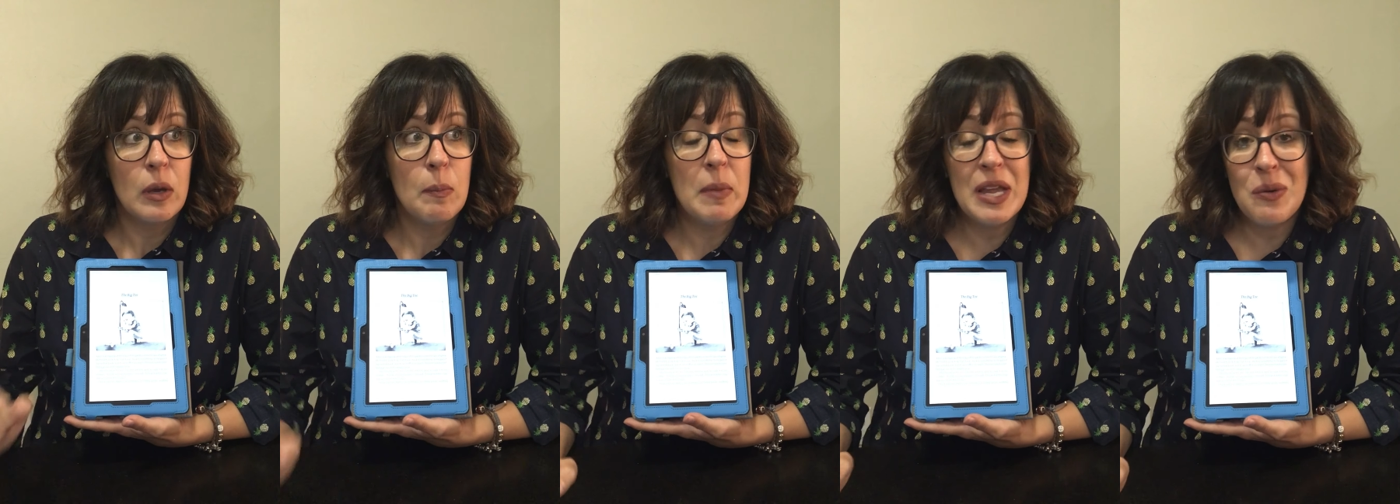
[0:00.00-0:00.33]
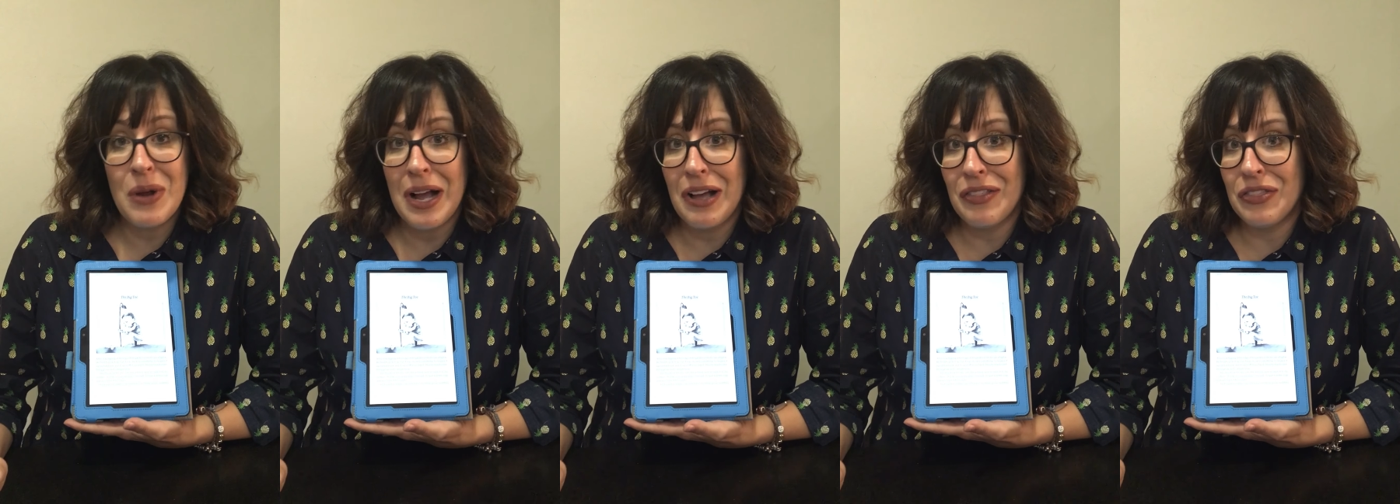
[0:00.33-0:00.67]

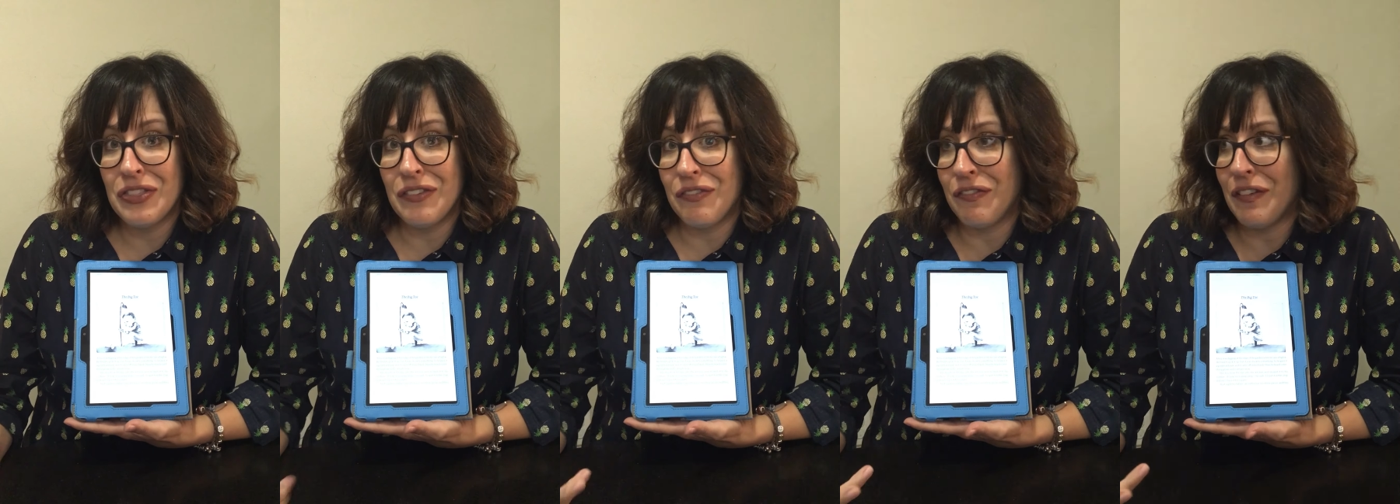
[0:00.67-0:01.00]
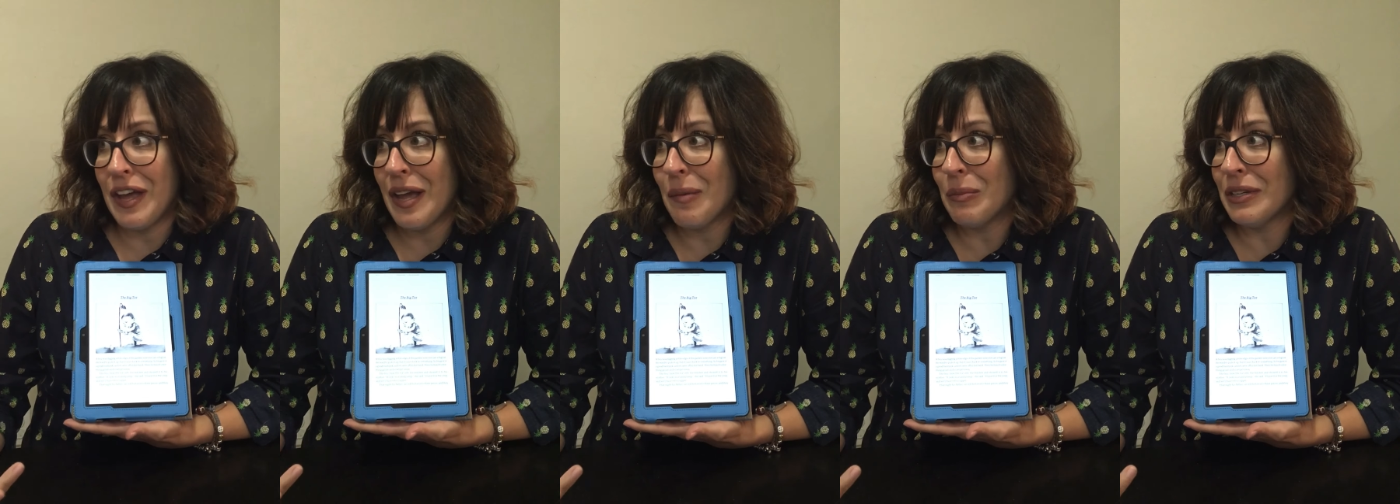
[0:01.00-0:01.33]
Meanwhile, the
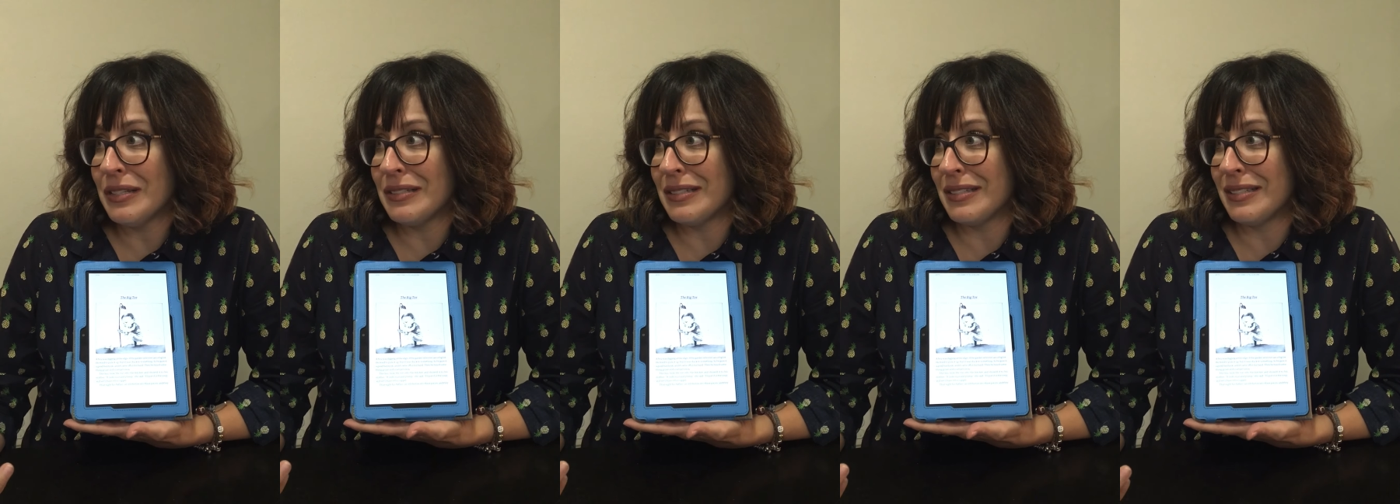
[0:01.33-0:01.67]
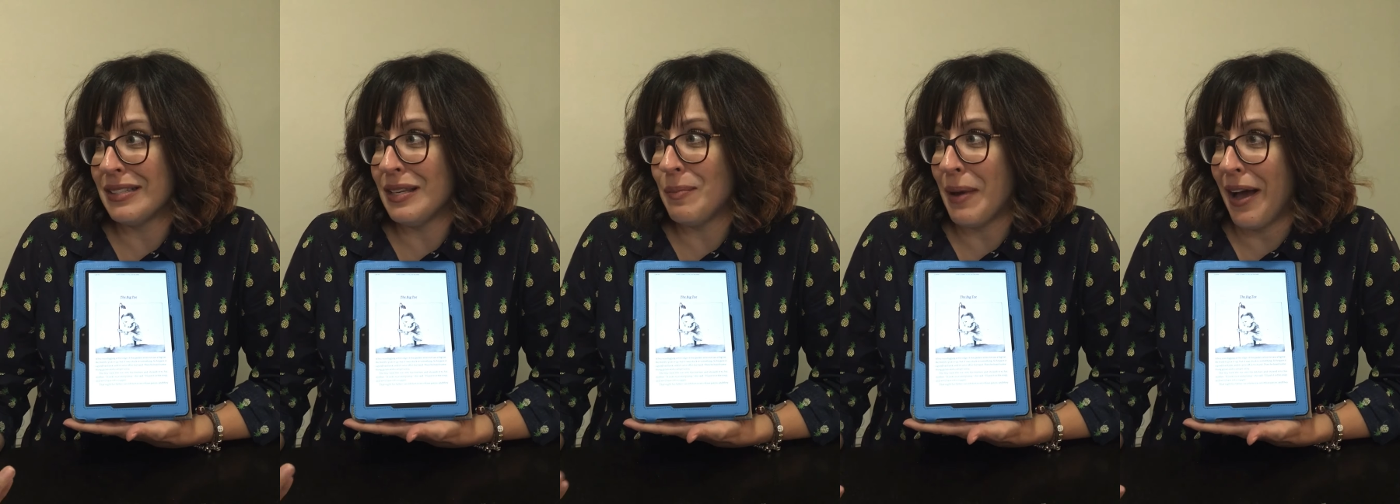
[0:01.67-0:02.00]
family's asleep,